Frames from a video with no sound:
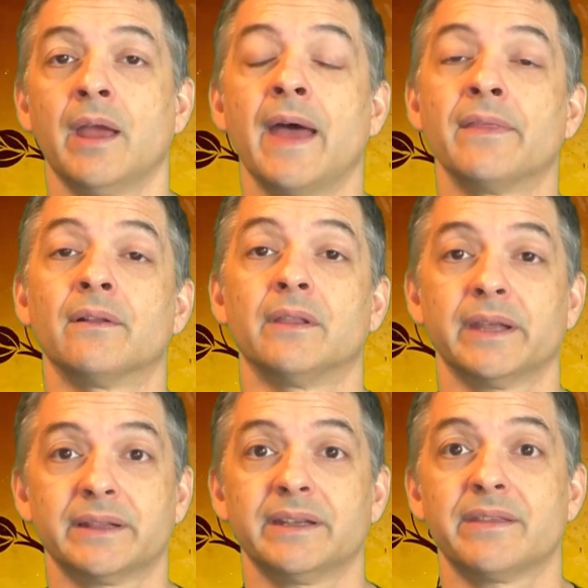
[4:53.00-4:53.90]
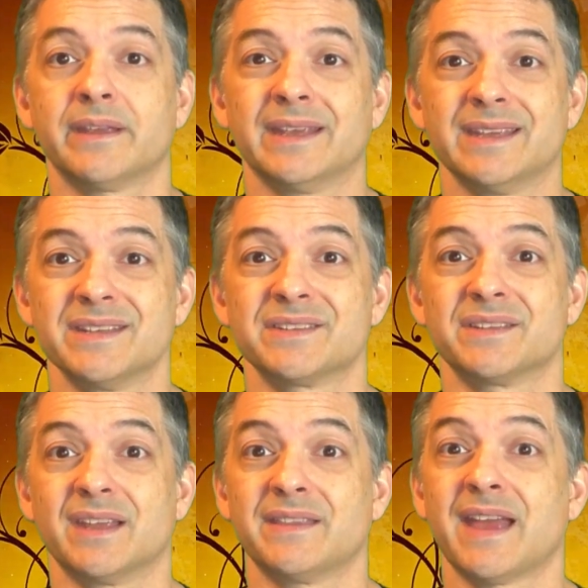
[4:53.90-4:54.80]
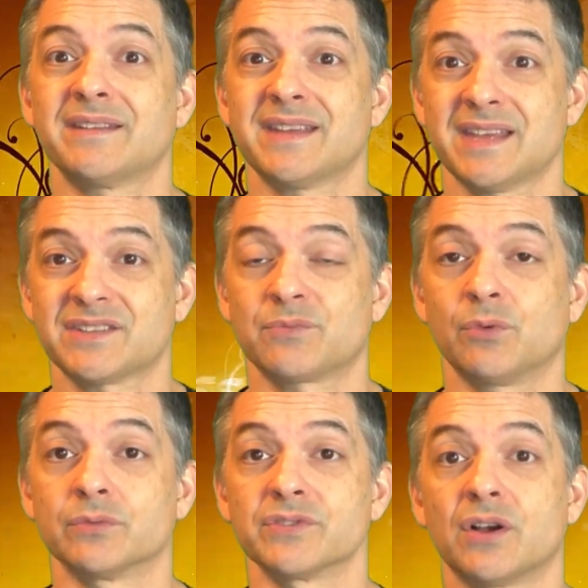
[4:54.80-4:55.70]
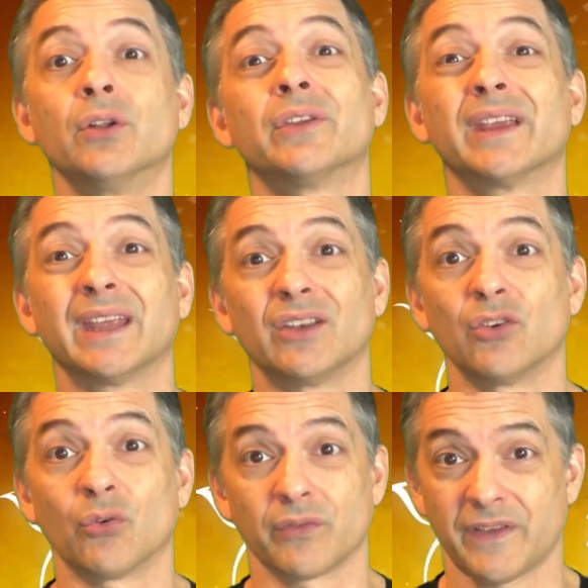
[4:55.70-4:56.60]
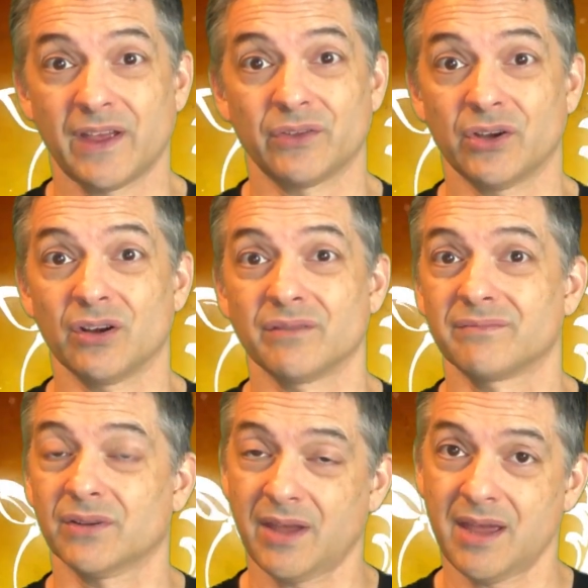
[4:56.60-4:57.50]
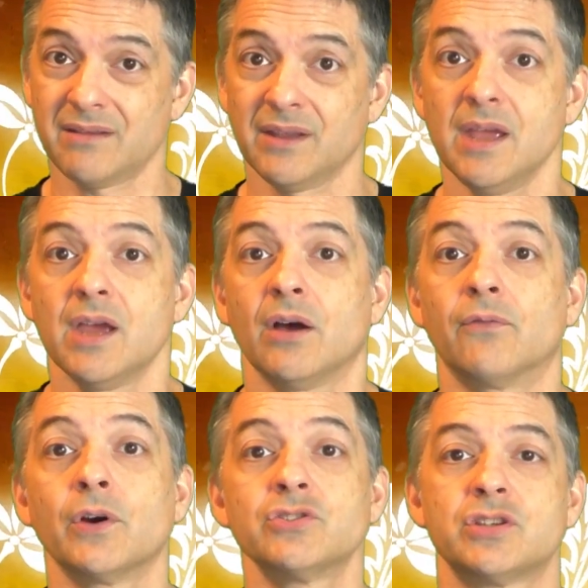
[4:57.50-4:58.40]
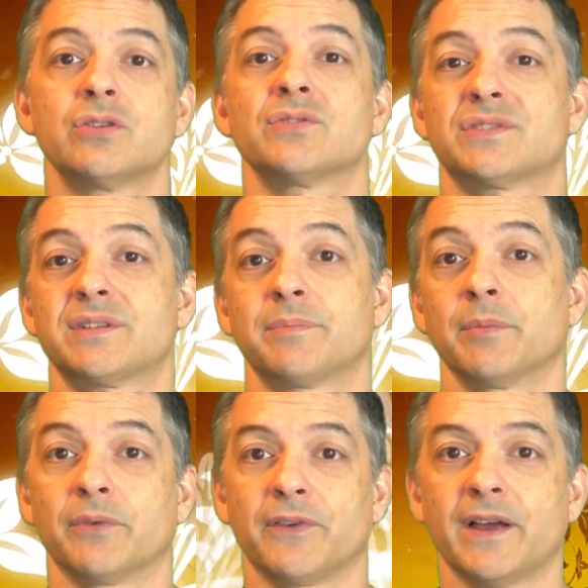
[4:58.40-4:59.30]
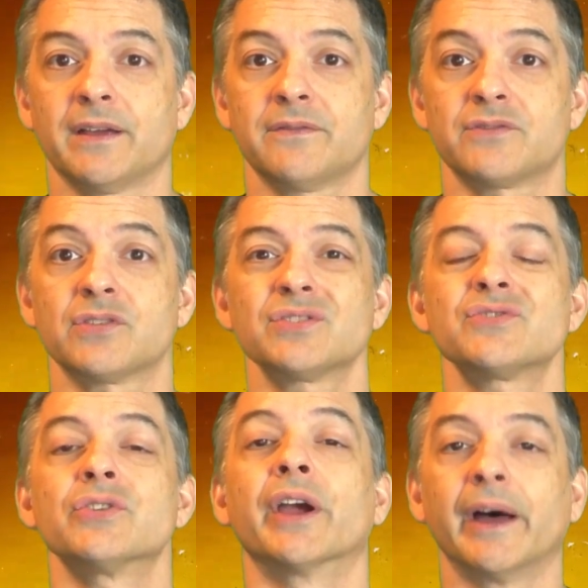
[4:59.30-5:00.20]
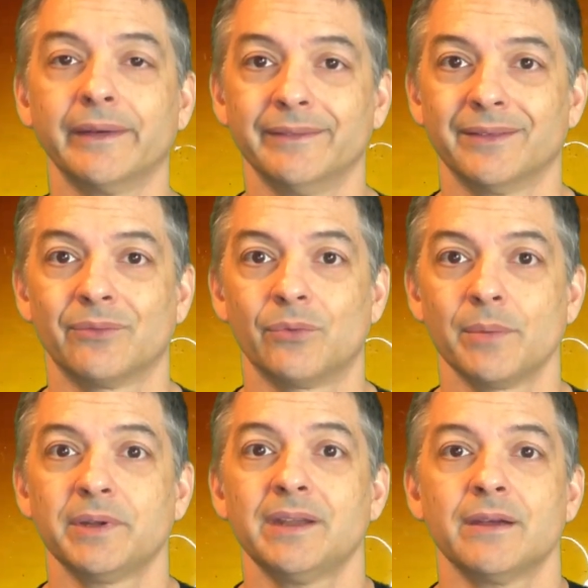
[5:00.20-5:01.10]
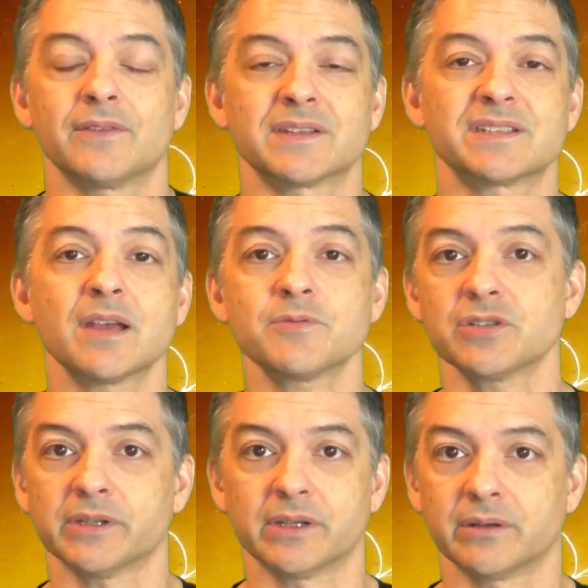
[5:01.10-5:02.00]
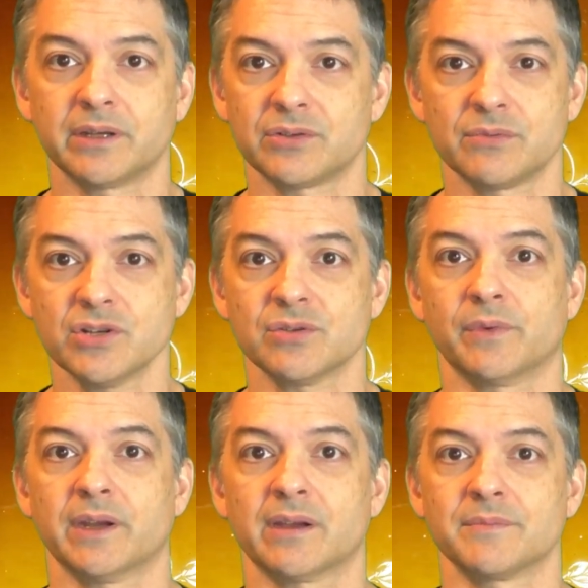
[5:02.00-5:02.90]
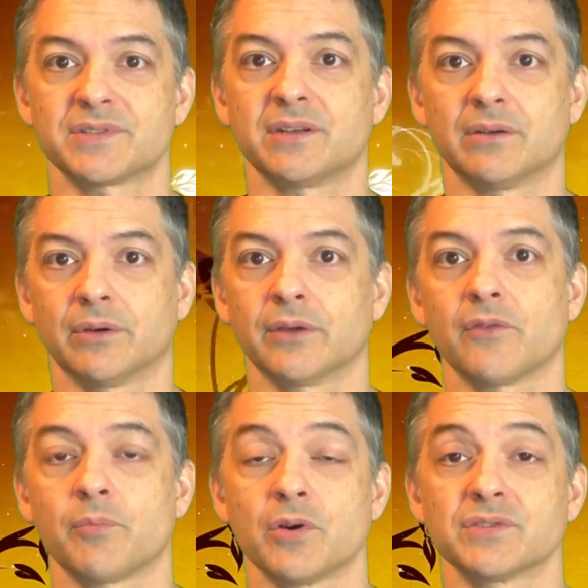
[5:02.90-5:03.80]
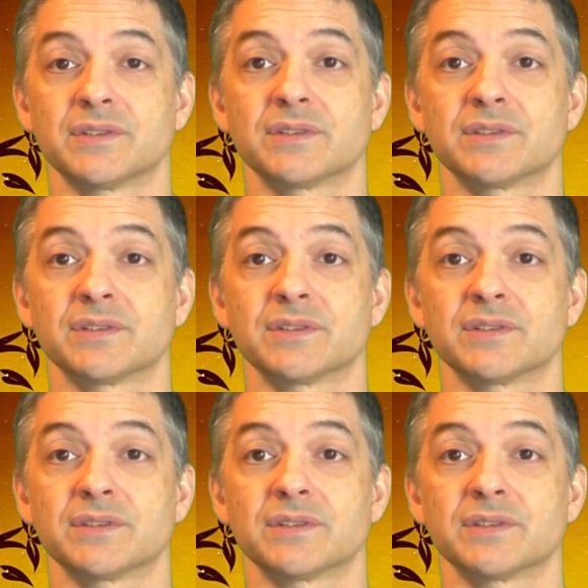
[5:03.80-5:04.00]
And the likely thing is that that test will result in your failure, okay? Avoid cheaters. Tip number 5, trust your gut. Women have exceptionally good intuition when it comes to knowing if a person